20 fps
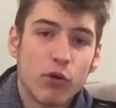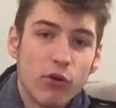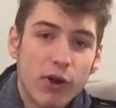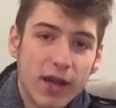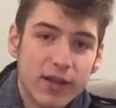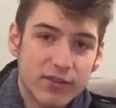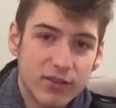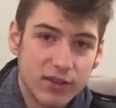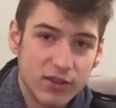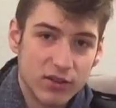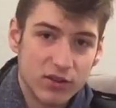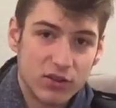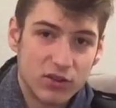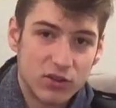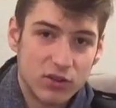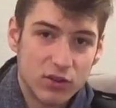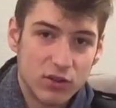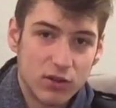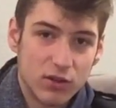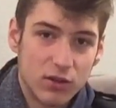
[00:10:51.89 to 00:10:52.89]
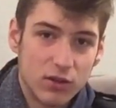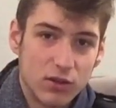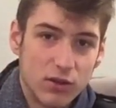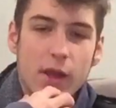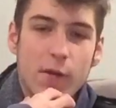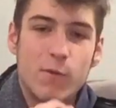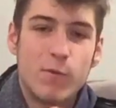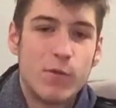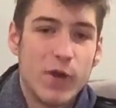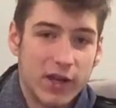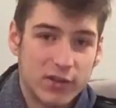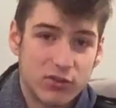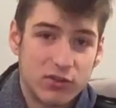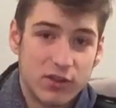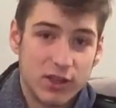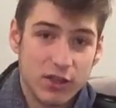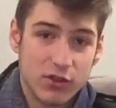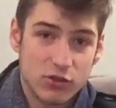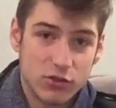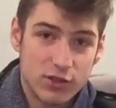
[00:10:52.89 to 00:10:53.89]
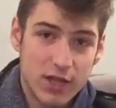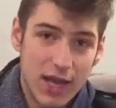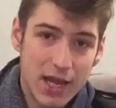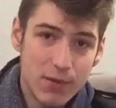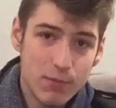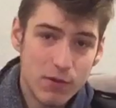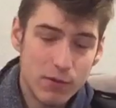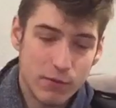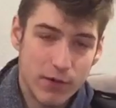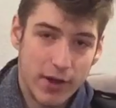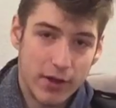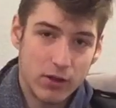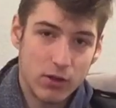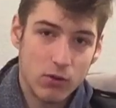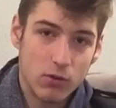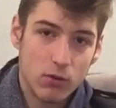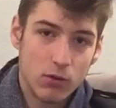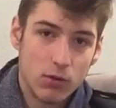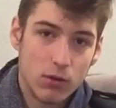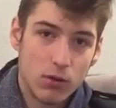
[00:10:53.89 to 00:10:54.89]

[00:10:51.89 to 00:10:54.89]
presence affects the entertainment value.